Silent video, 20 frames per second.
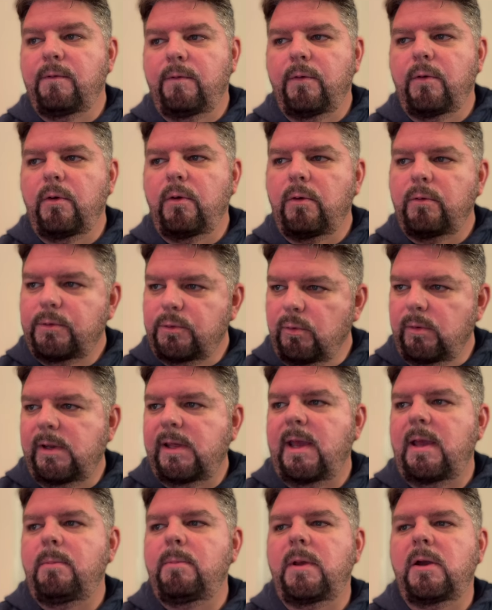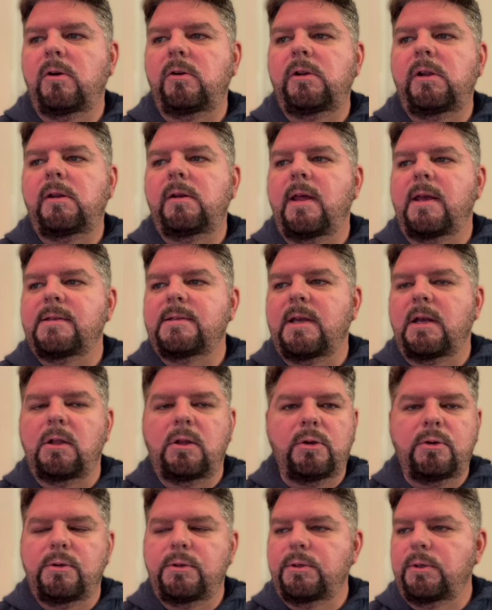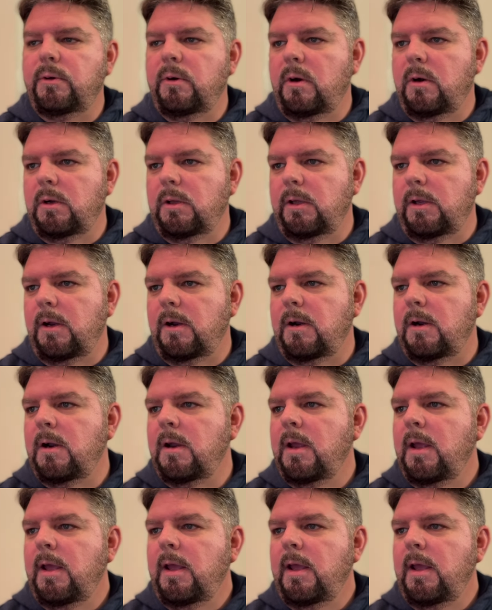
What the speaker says: full $28 million, as I alluded to earlier,